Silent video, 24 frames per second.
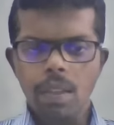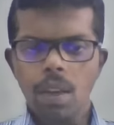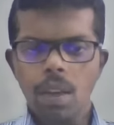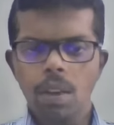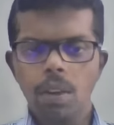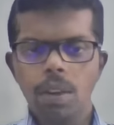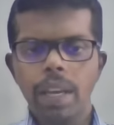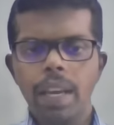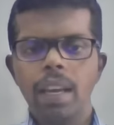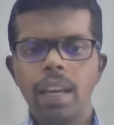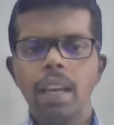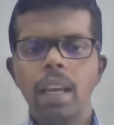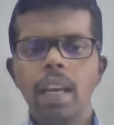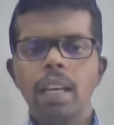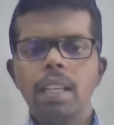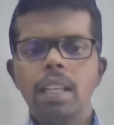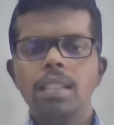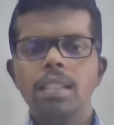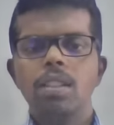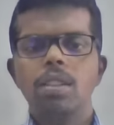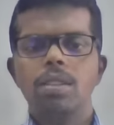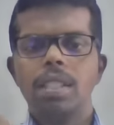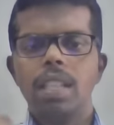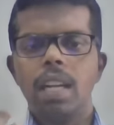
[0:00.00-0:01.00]
Okay,
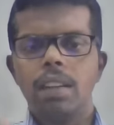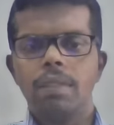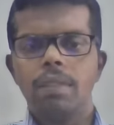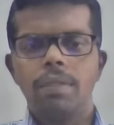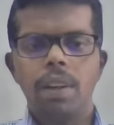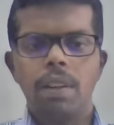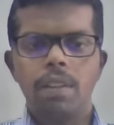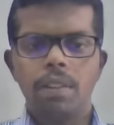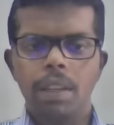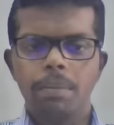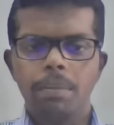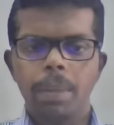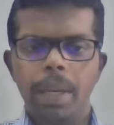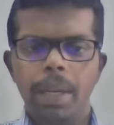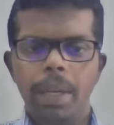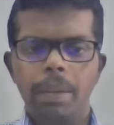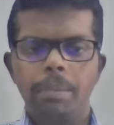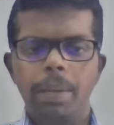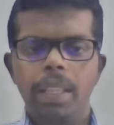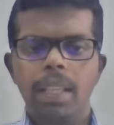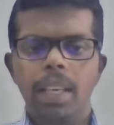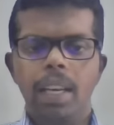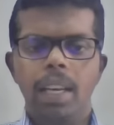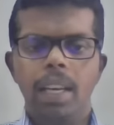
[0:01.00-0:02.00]
so sunflower might
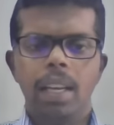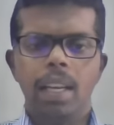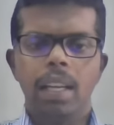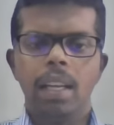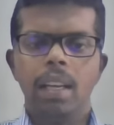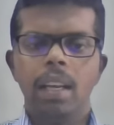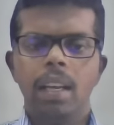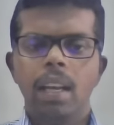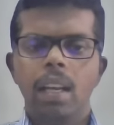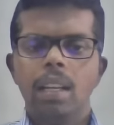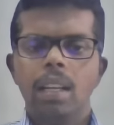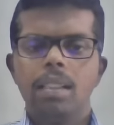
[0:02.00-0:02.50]
be there,